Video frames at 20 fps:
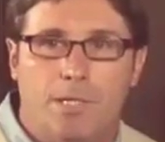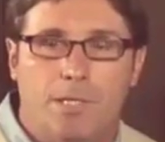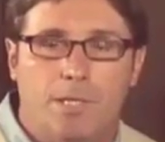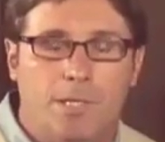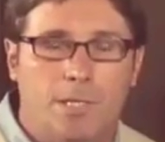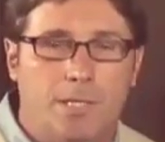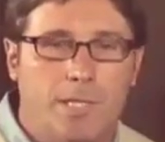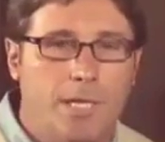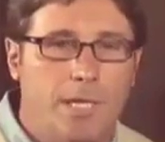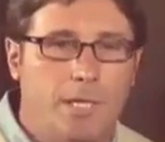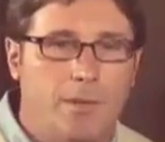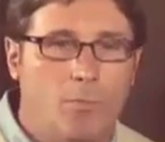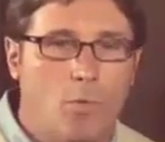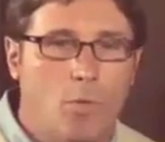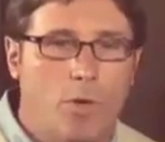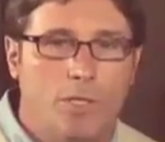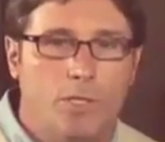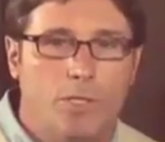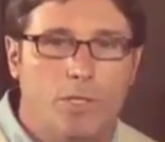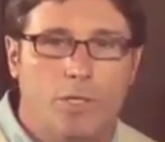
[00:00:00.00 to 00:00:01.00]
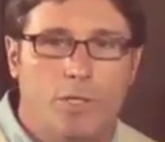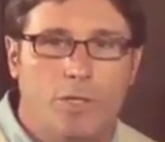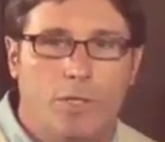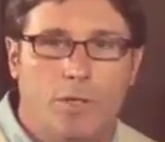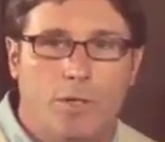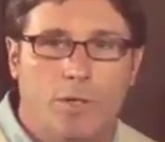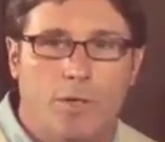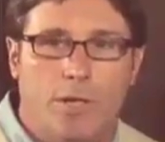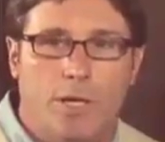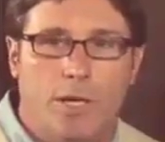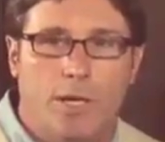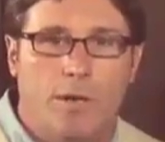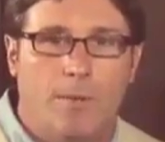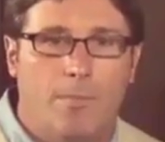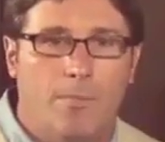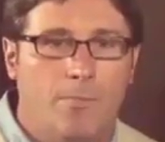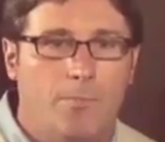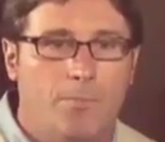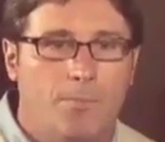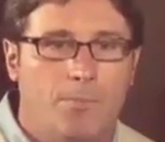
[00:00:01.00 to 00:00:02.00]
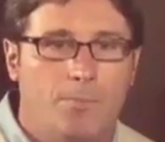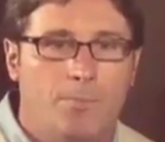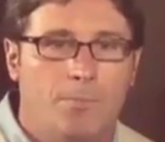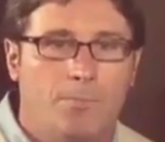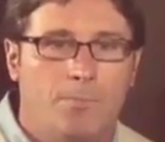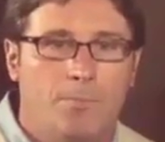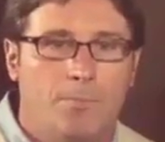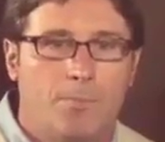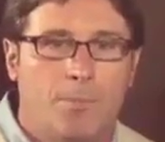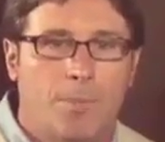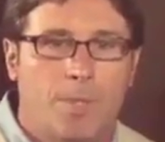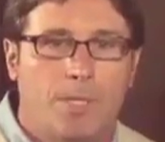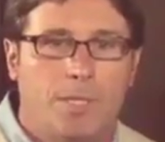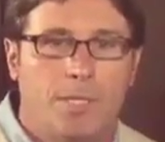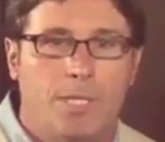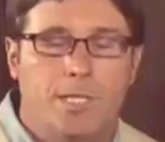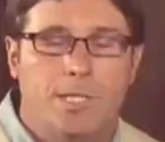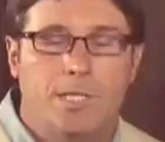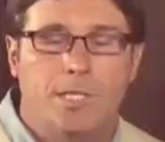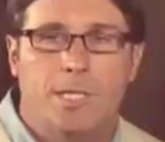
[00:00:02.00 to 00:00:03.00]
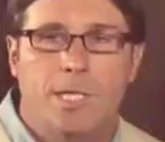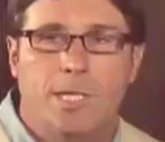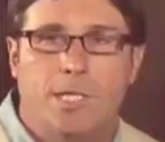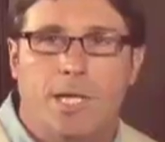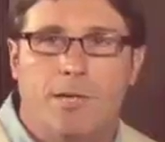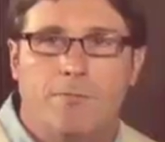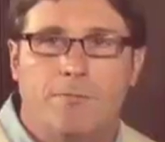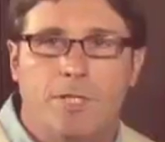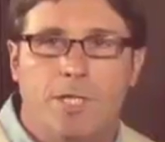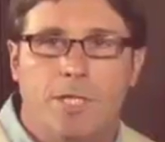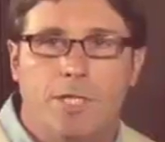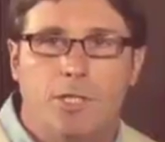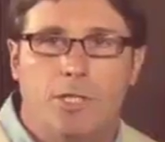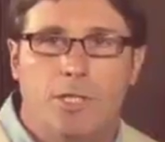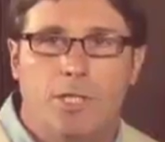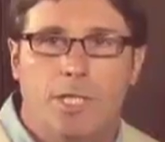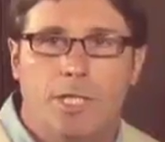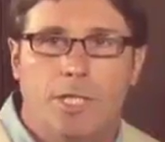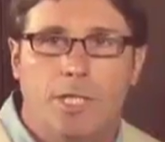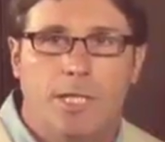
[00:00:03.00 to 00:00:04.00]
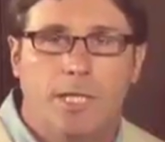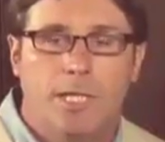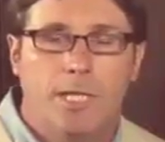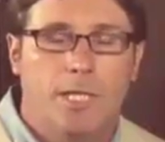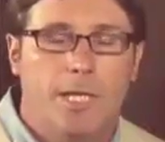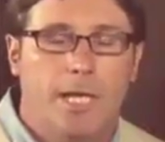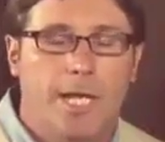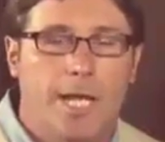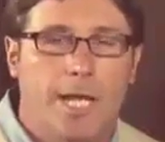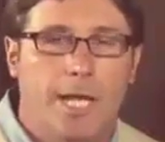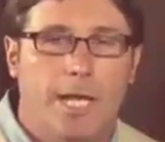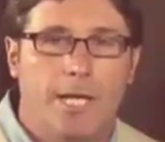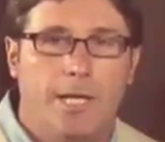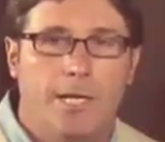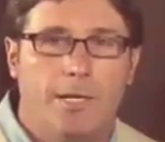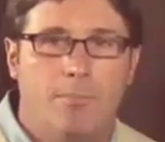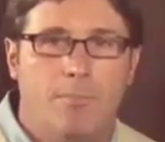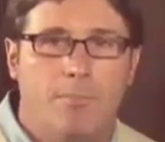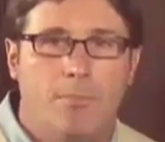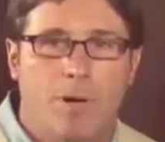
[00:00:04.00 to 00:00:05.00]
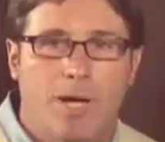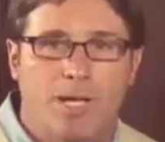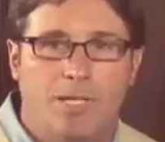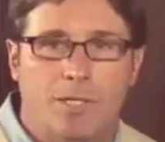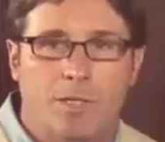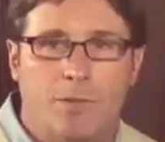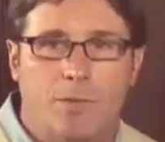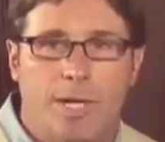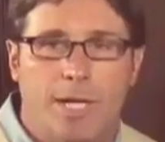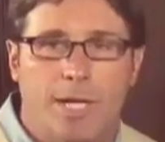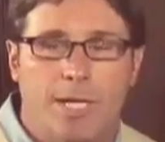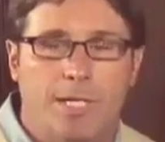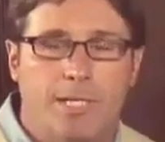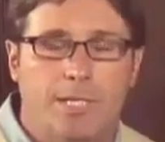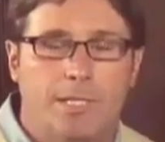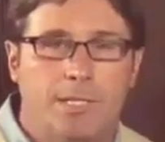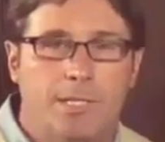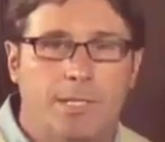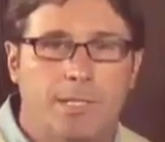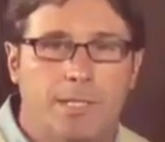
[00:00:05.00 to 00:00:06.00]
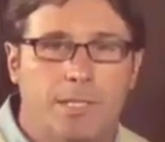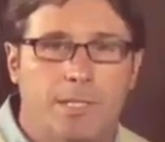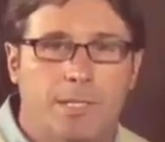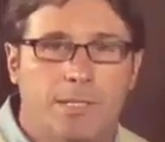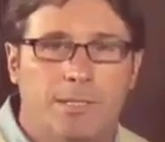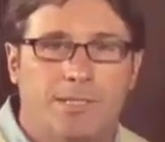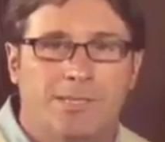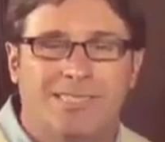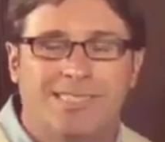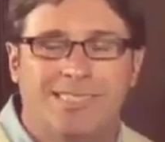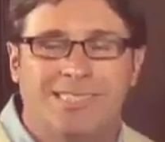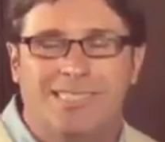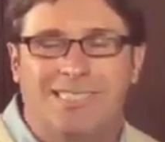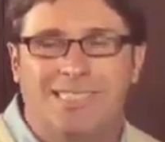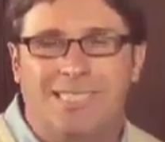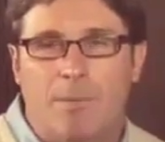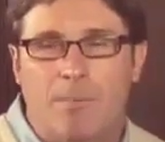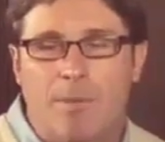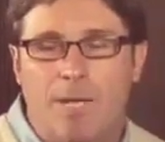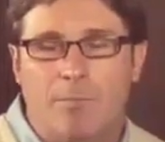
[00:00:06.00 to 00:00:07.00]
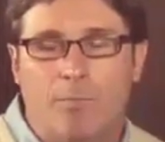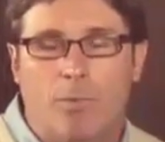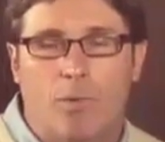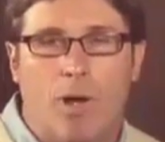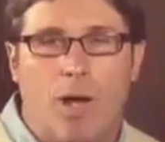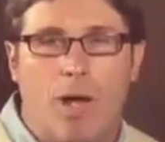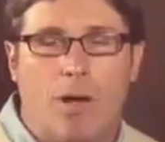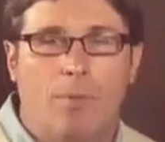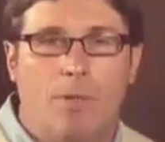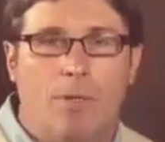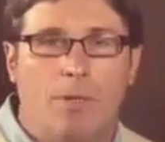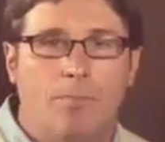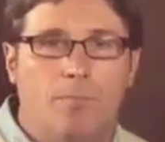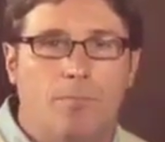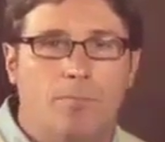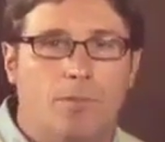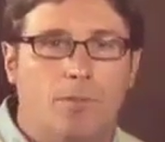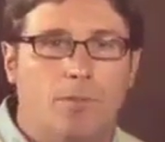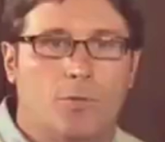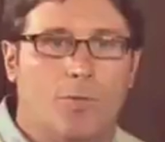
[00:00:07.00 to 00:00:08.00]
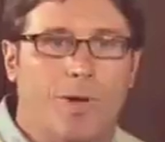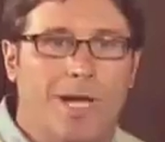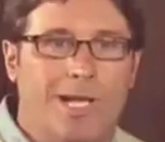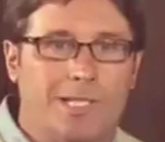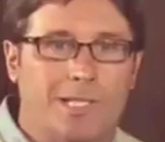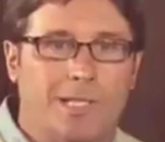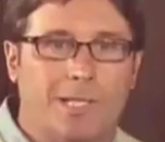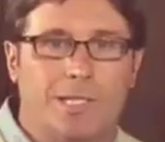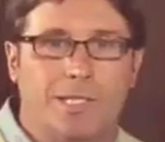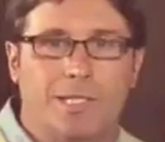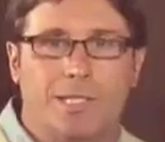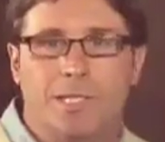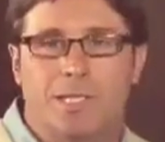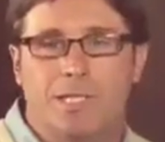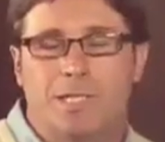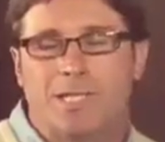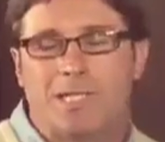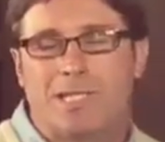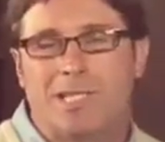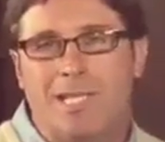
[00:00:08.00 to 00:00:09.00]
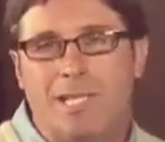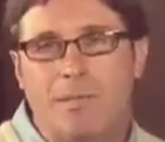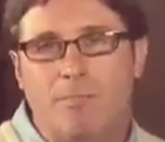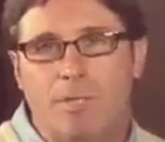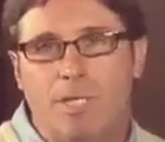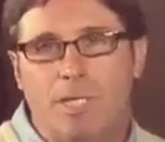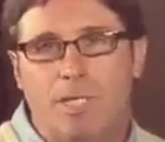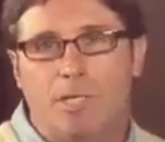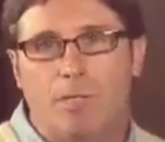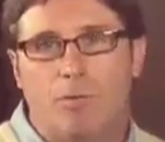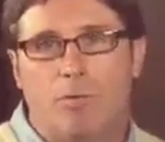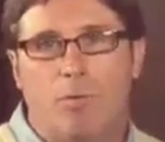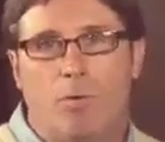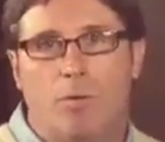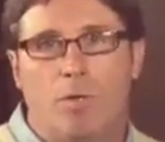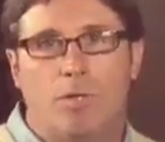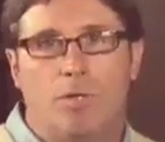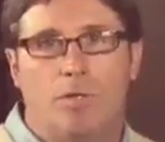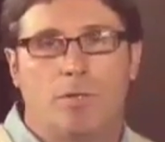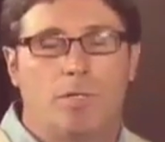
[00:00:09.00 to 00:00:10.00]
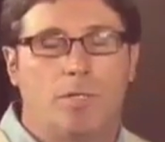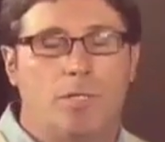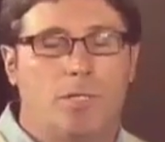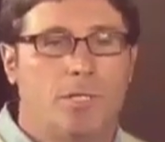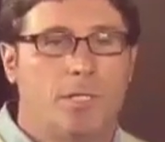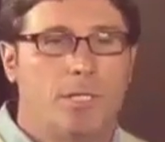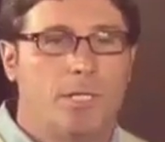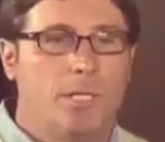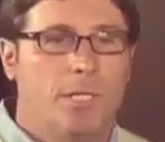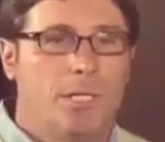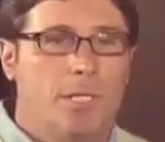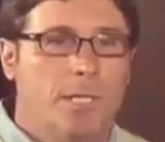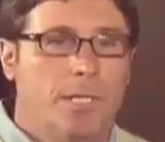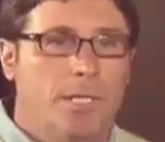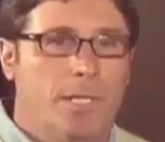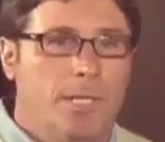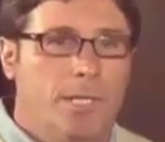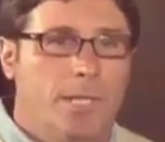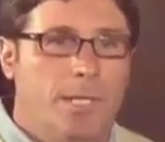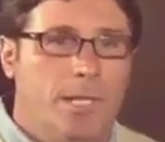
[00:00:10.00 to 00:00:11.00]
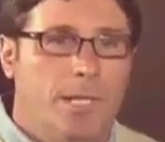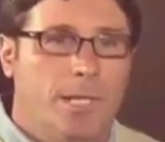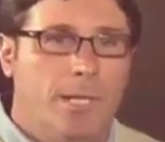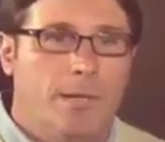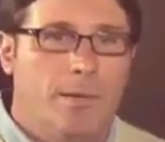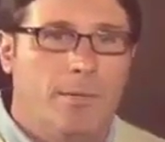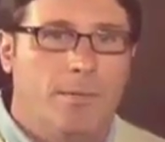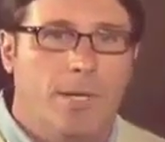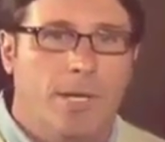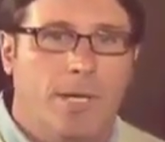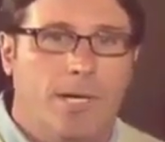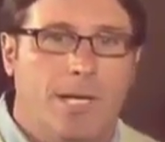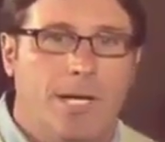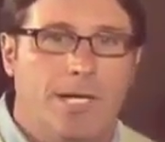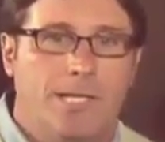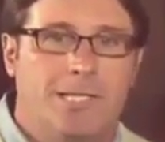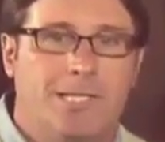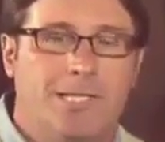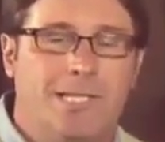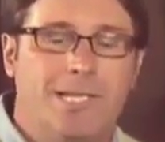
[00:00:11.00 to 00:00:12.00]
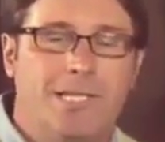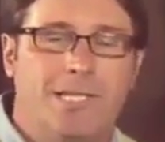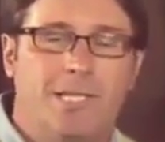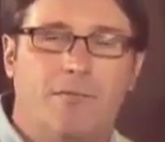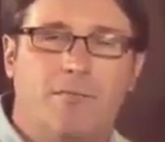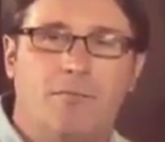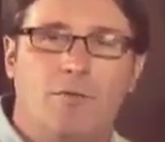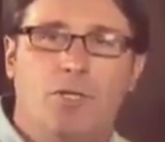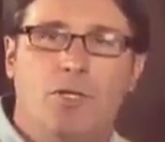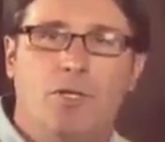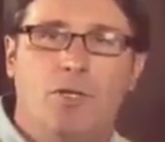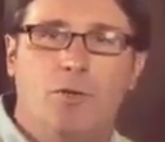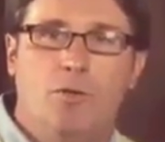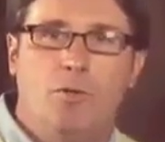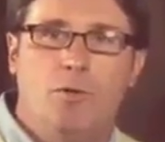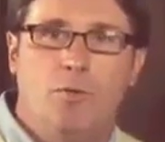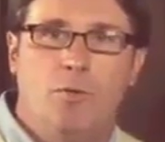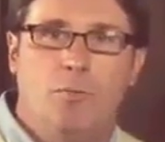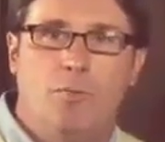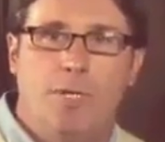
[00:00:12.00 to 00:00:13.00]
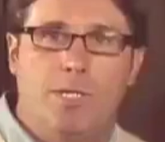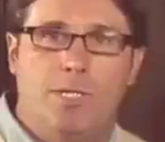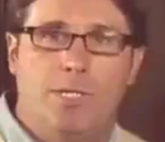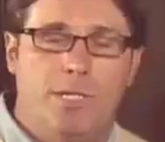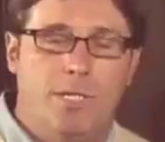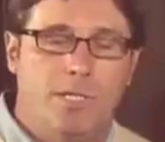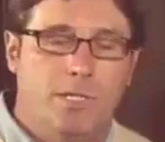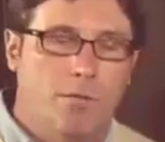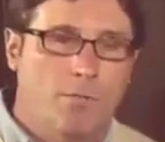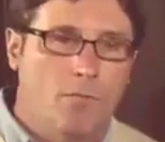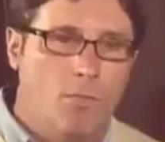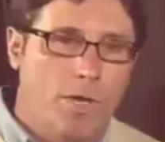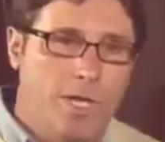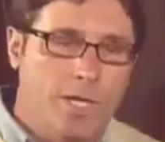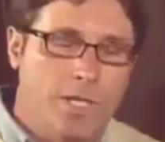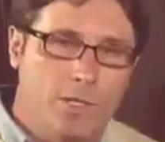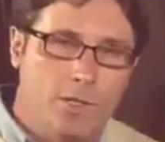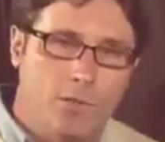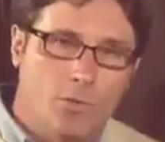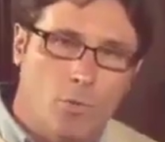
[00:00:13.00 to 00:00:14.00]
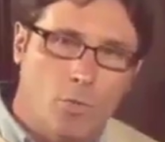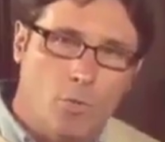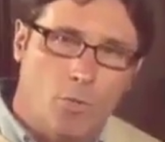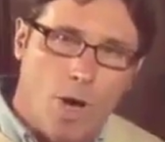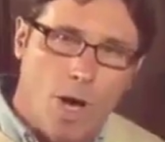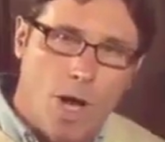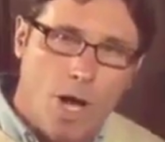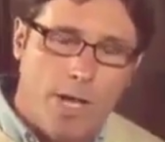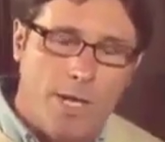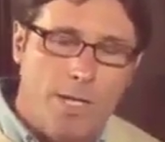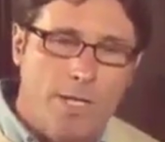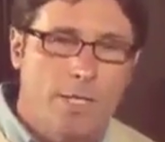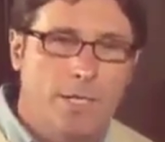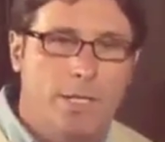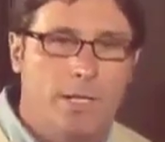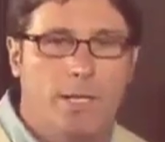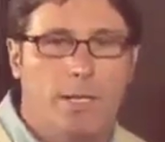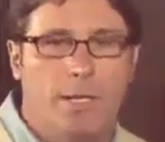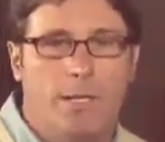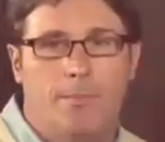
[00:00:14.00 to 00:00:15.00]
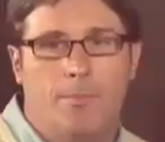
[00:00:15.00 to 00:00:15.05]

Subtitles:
skin moisture, tend to see a lot of tension in the head, muscle aches, stomach problems, restlessness, sleep disorders, a sense of doom, a sense of wanting to run,